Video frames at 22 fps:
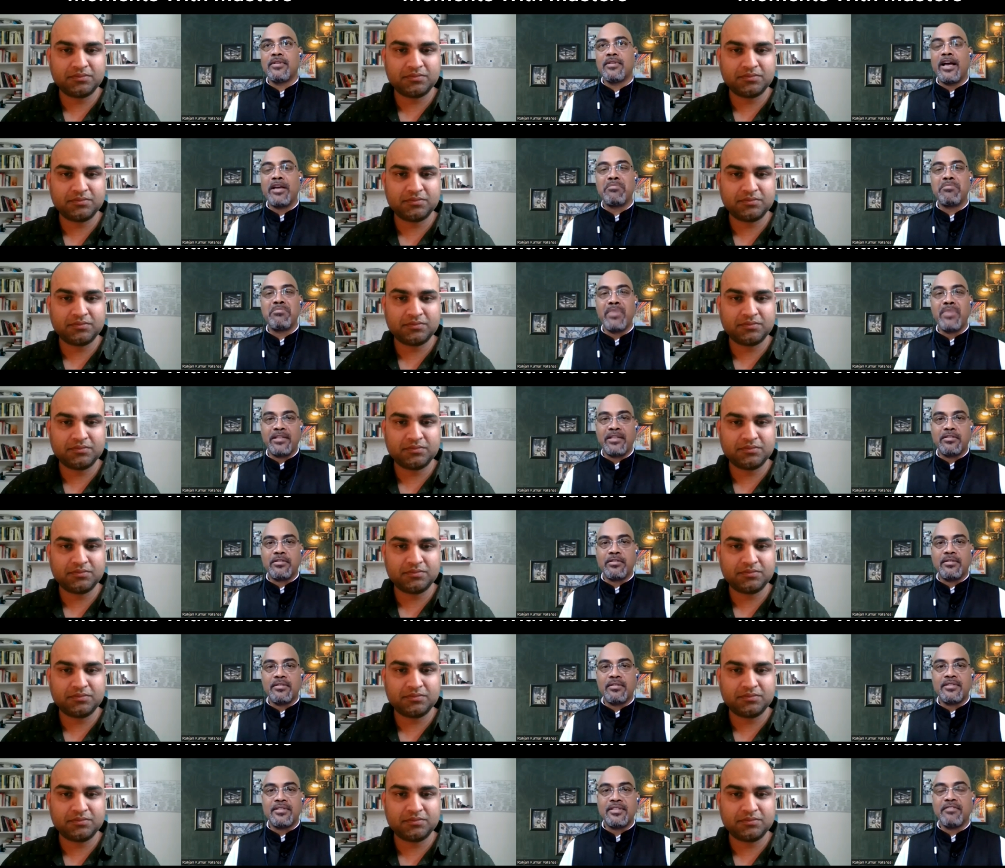Speaker 1: I met
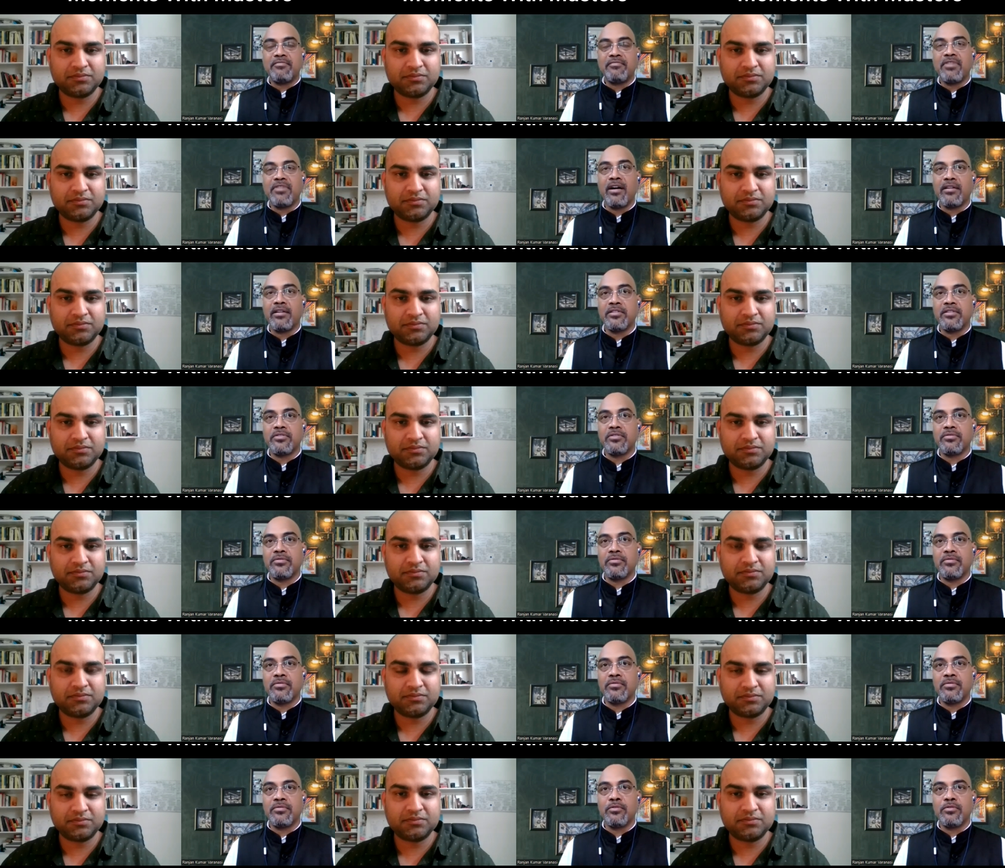Steve Hardison,
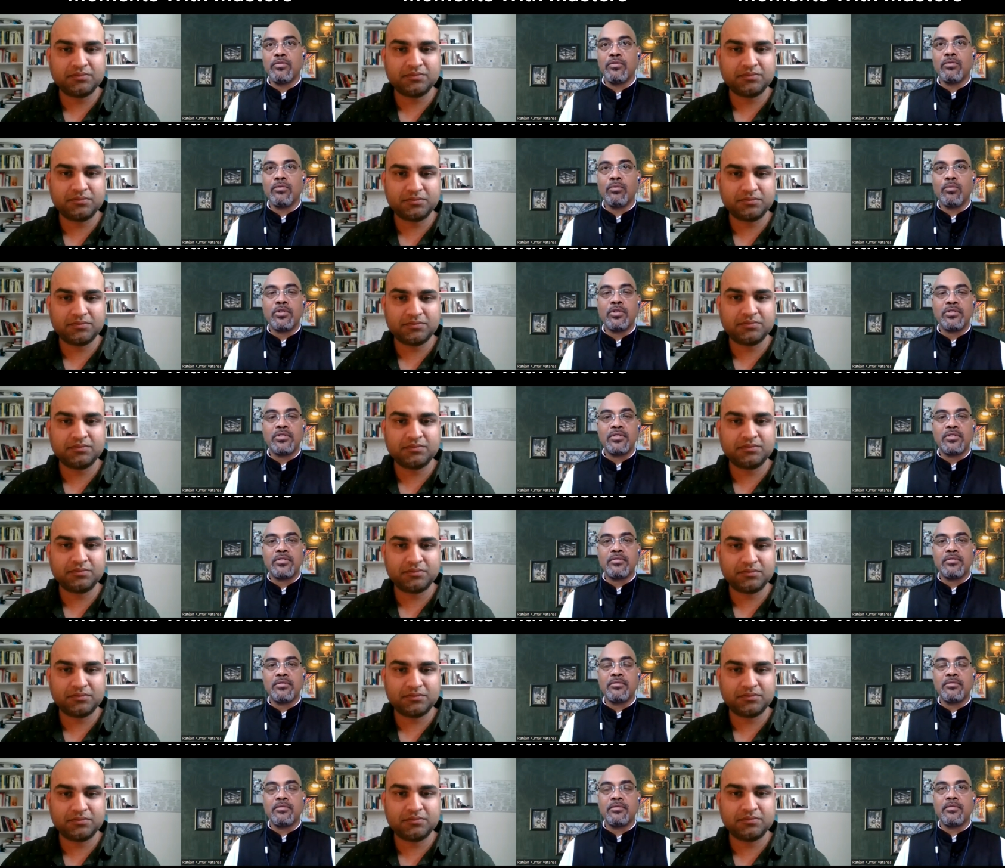was
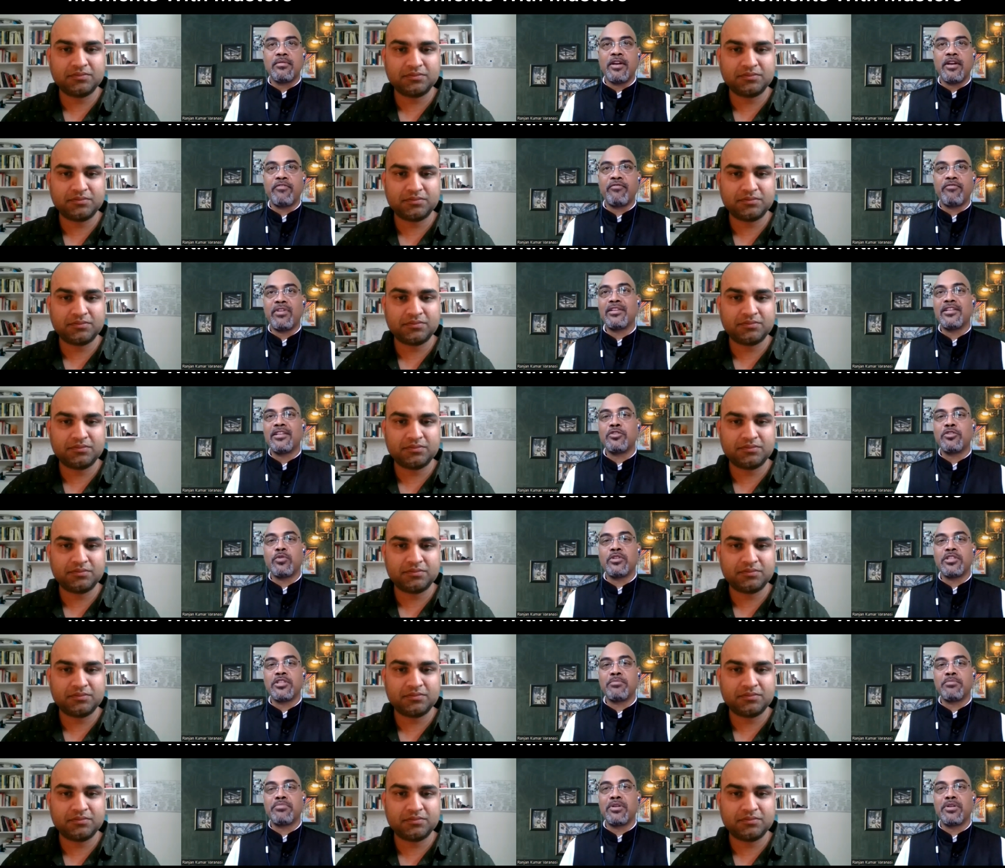I felt it
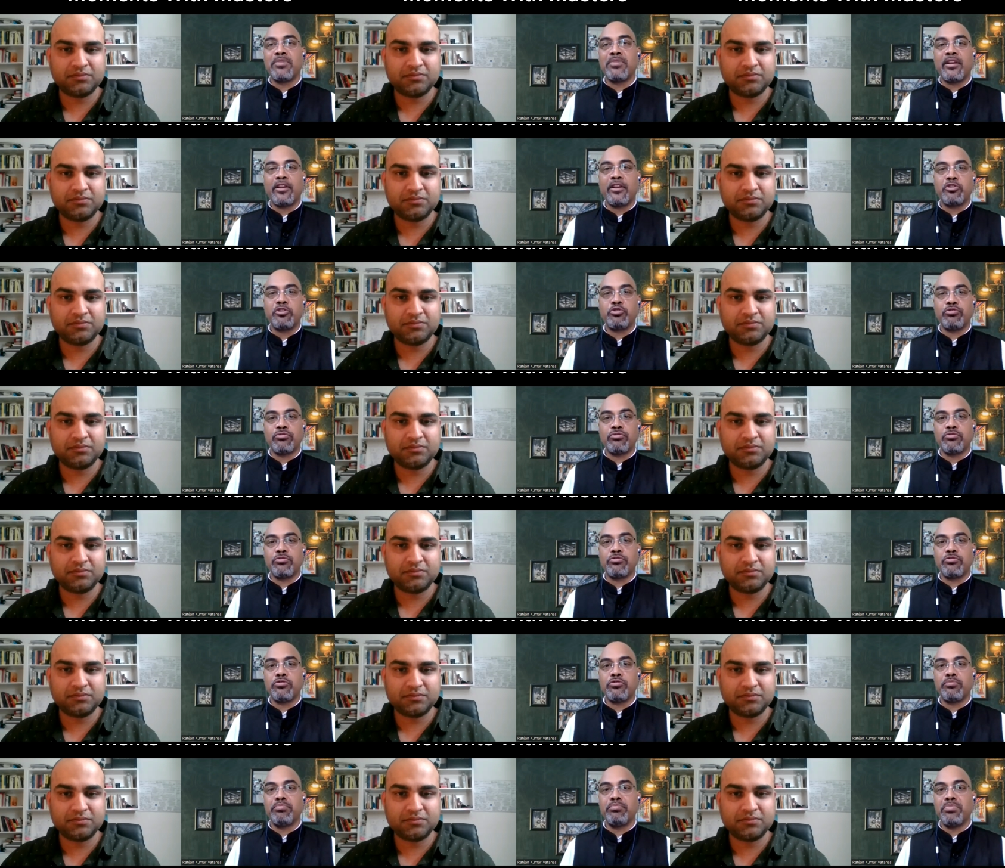was a preparation
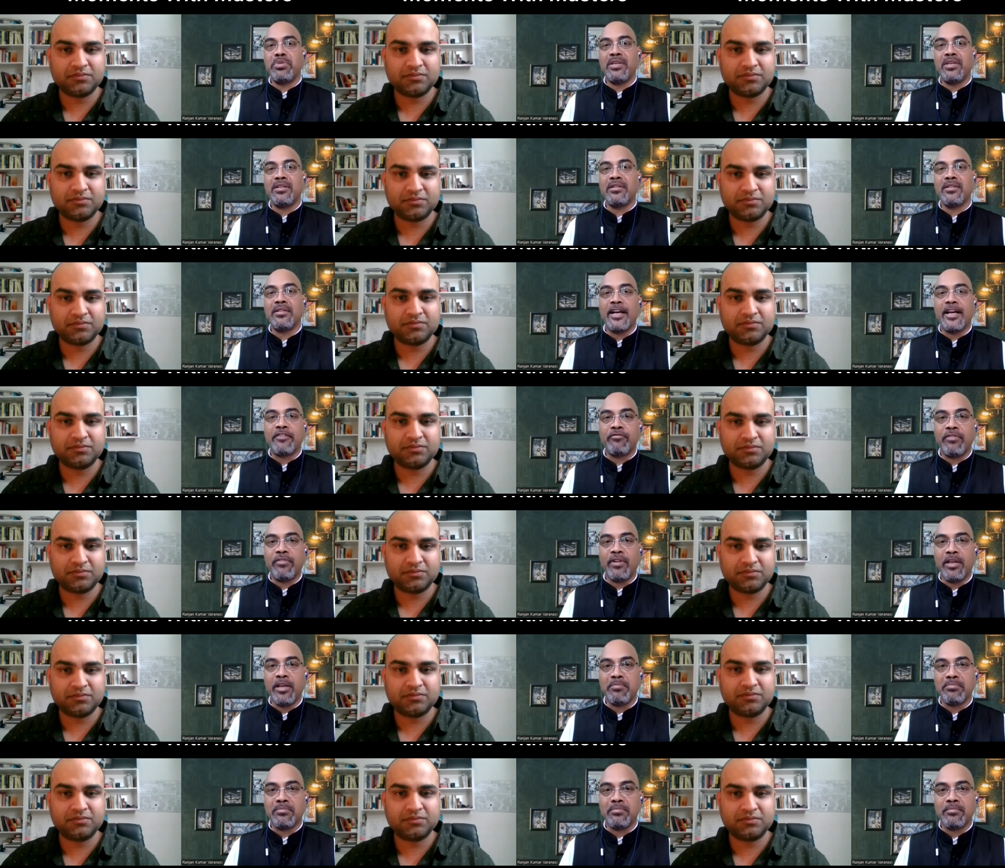to be in that
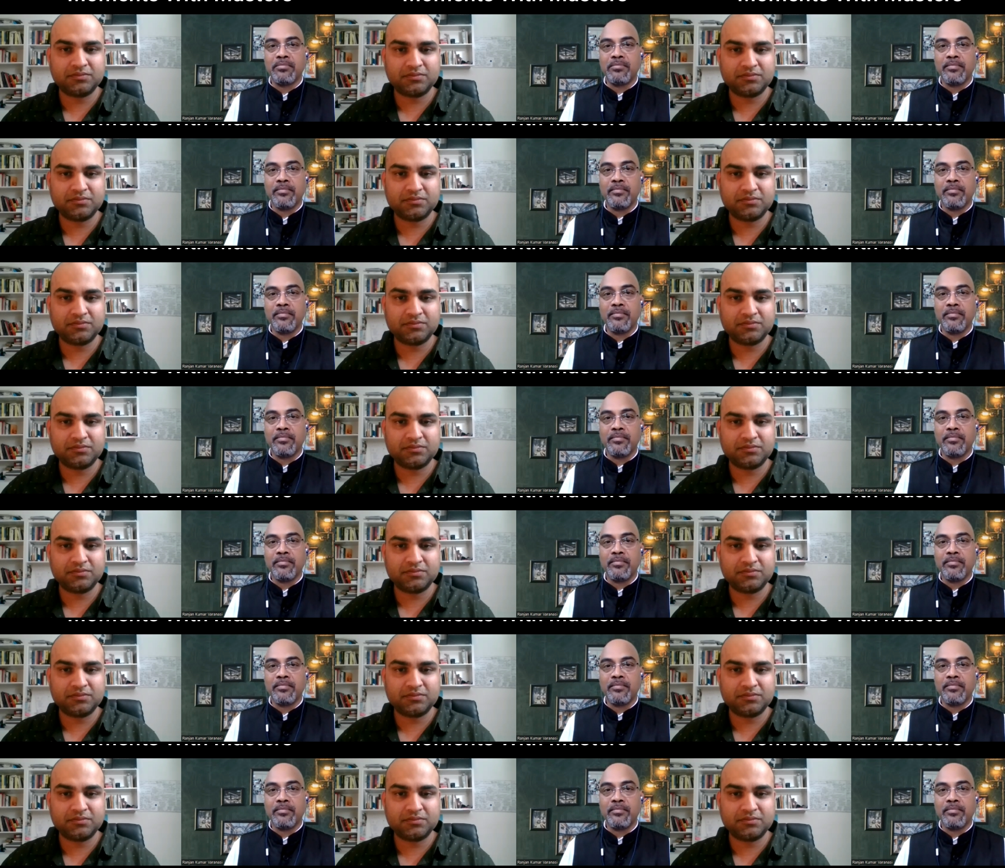flame.